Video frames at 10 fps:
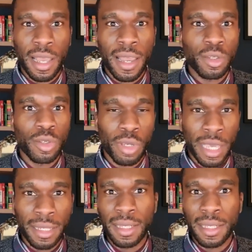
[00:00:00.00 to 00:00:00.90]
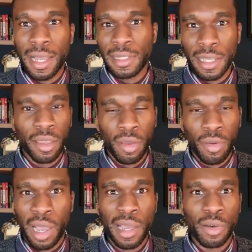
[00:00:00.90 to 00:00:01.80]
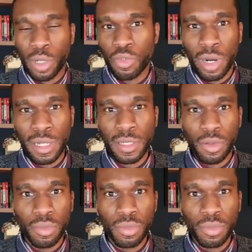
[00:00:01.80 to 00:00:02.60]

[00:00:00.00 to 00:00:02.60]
and you'll get the idea behind what they're trying to do.